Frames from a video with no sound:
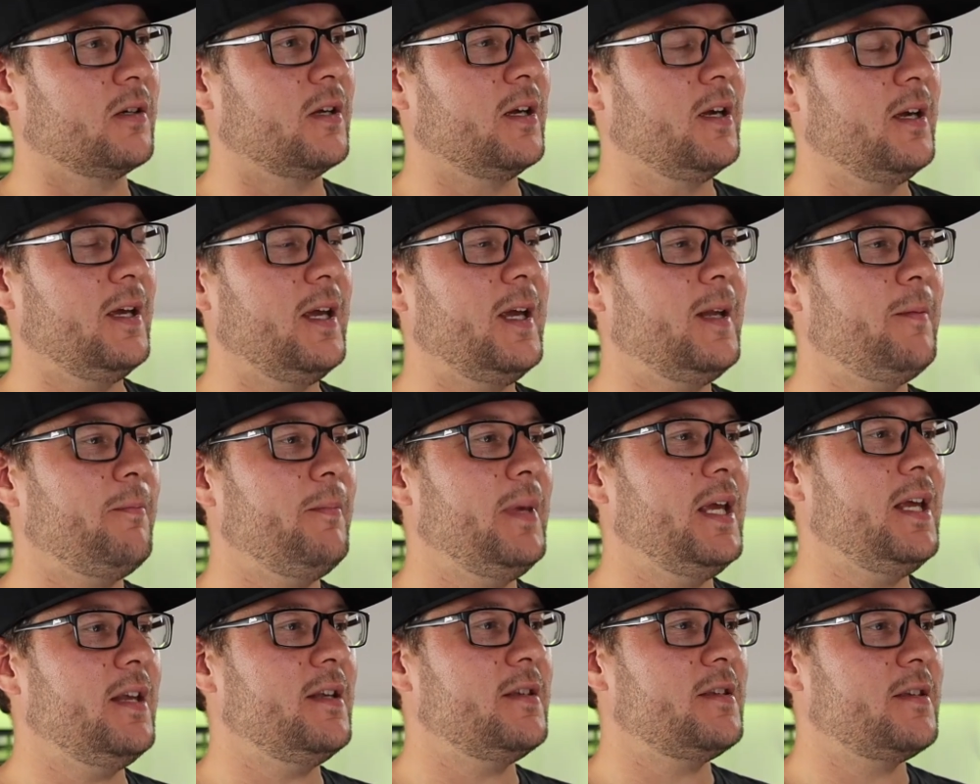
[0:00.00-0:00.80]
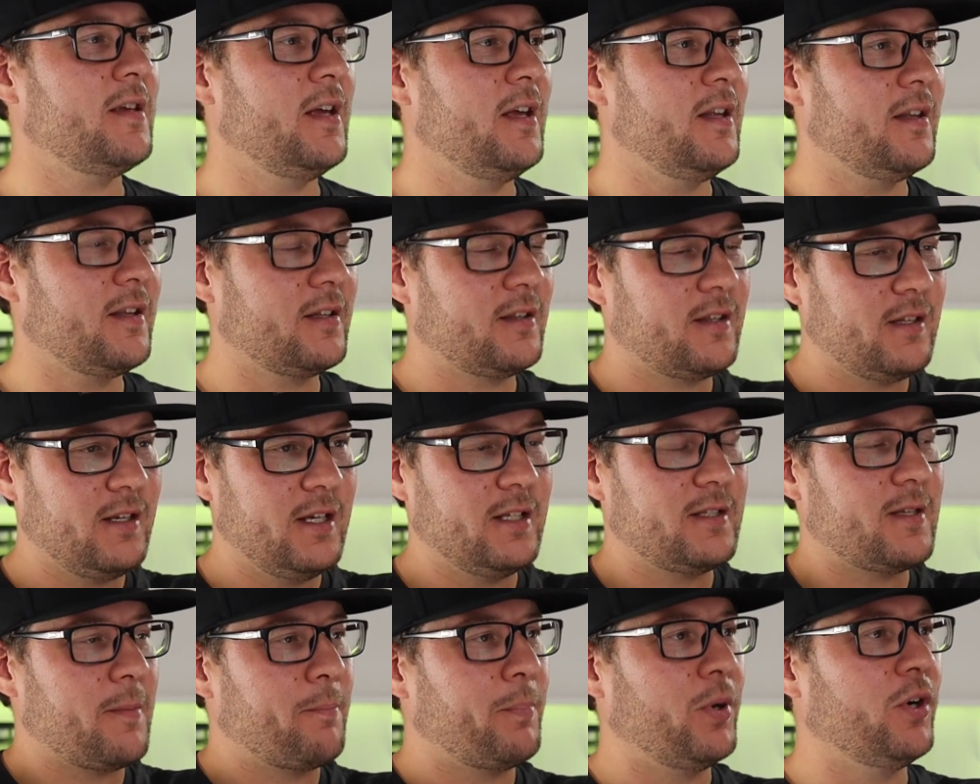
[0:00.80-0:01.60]
It means that
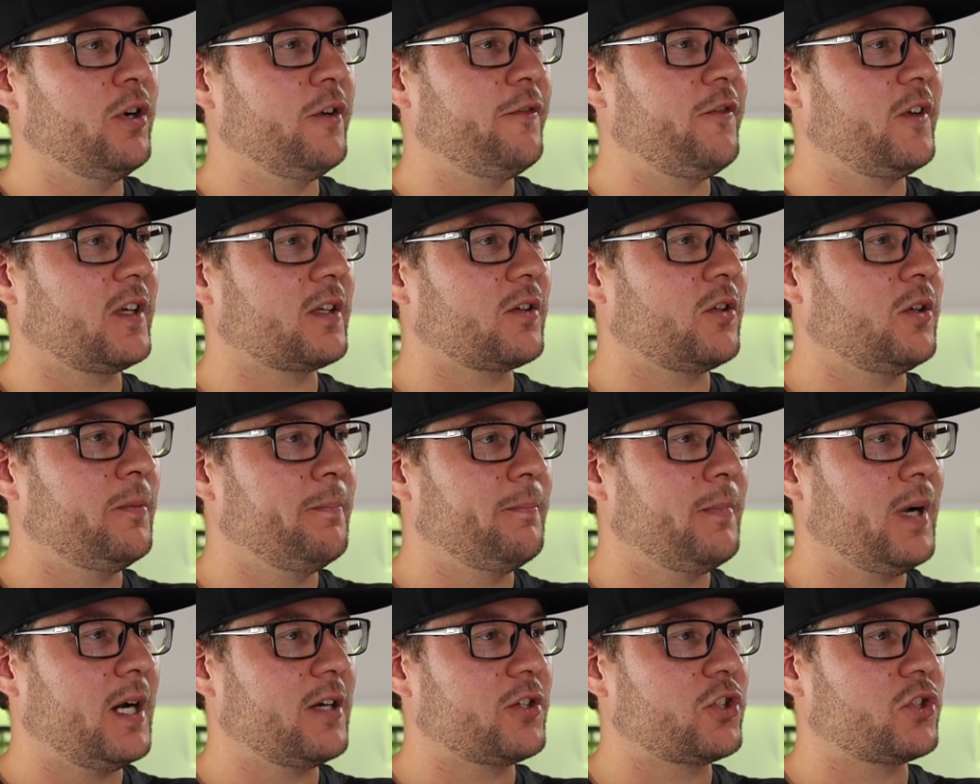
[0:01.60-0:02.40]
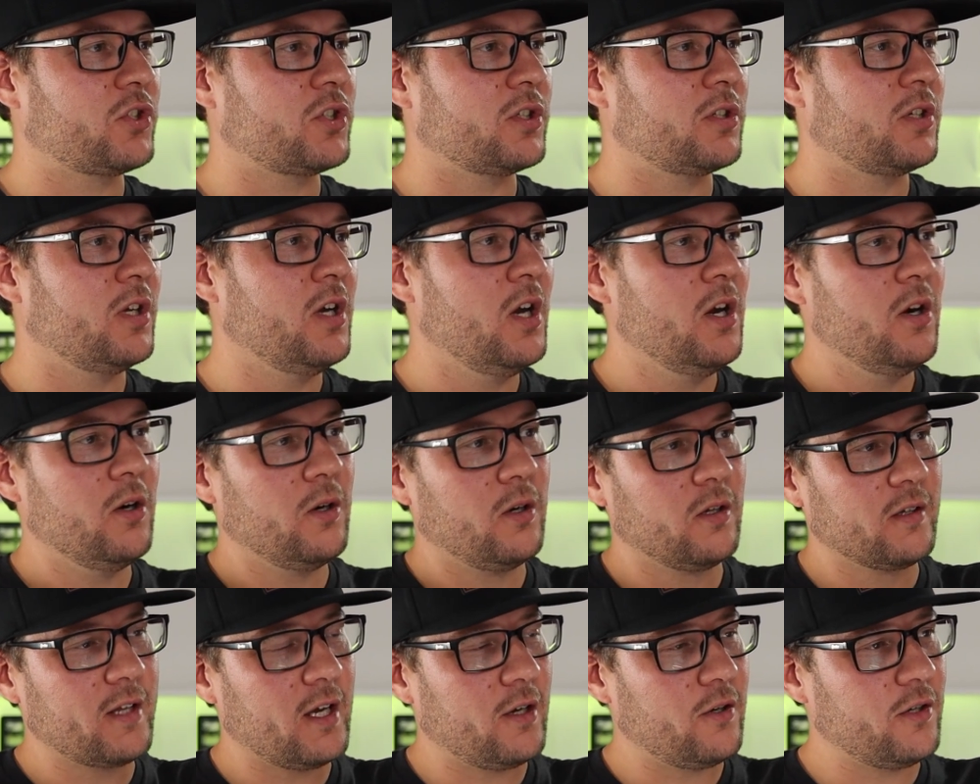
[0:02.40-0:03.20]
it's a perfect combustion.
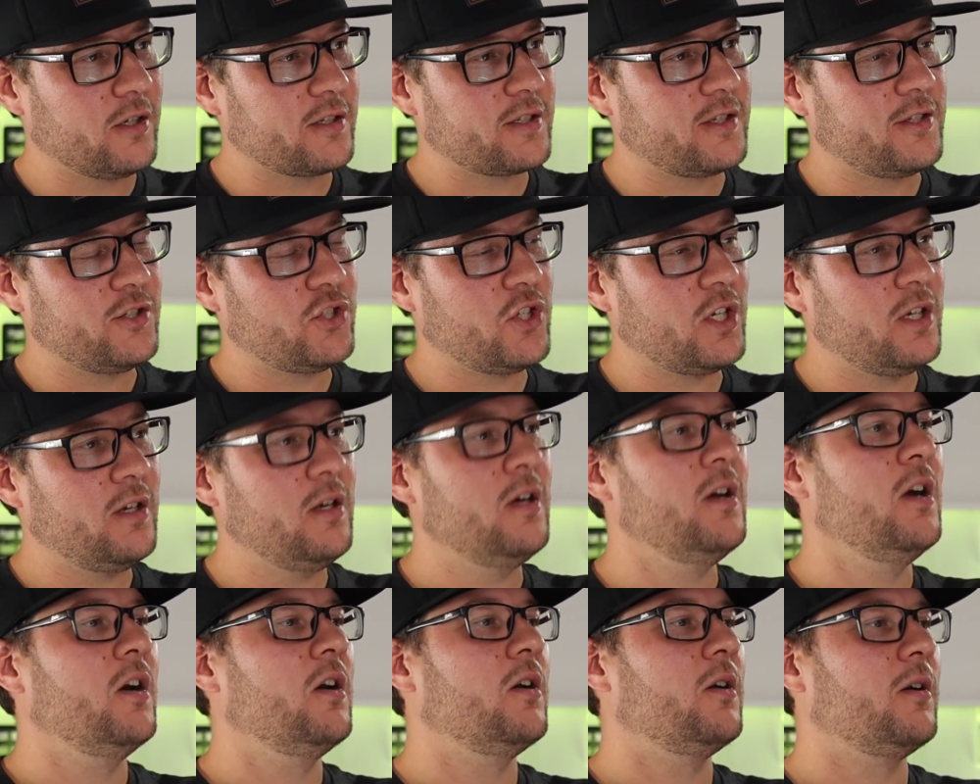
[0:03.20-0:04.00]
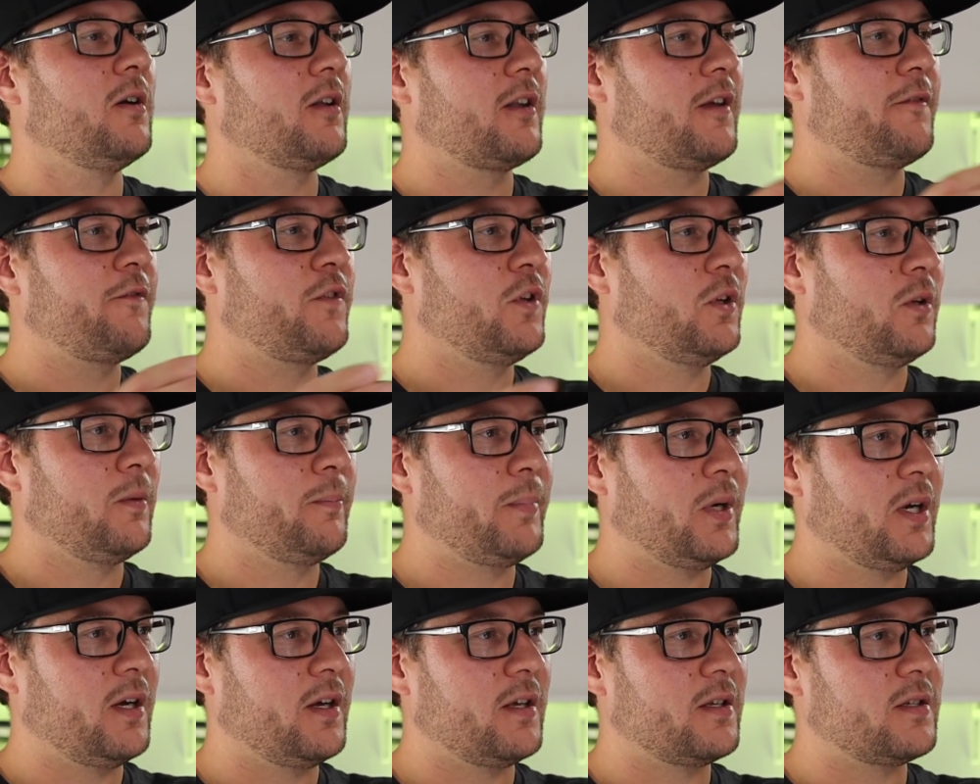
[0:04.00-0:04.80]
All the oxygen, all the fuel
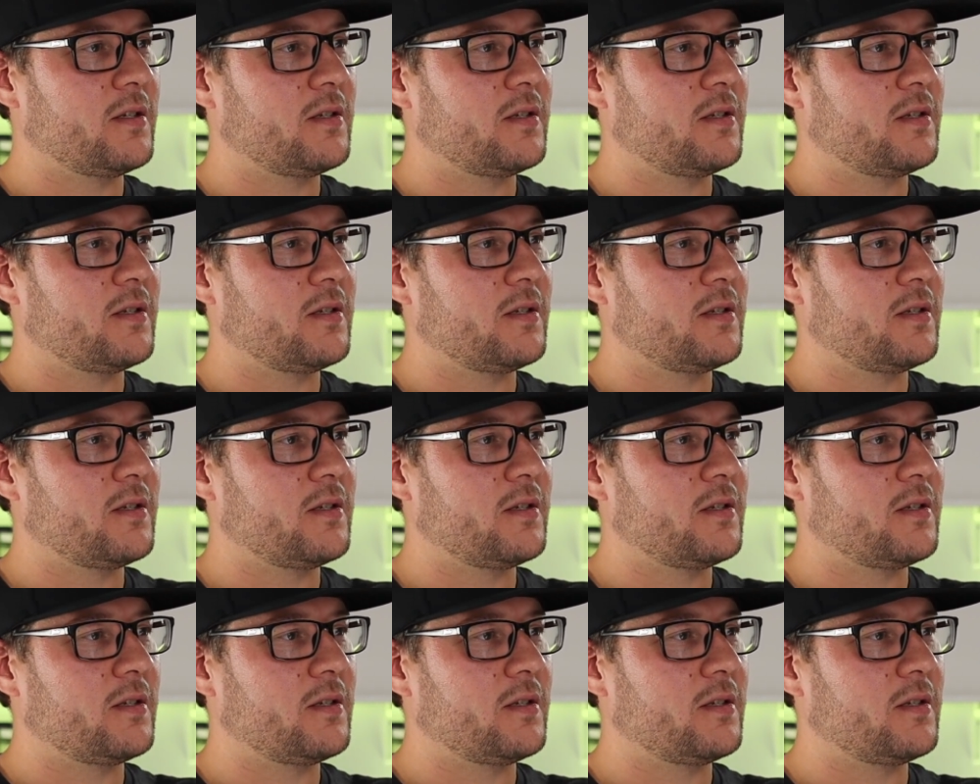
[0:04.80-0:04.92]
burns.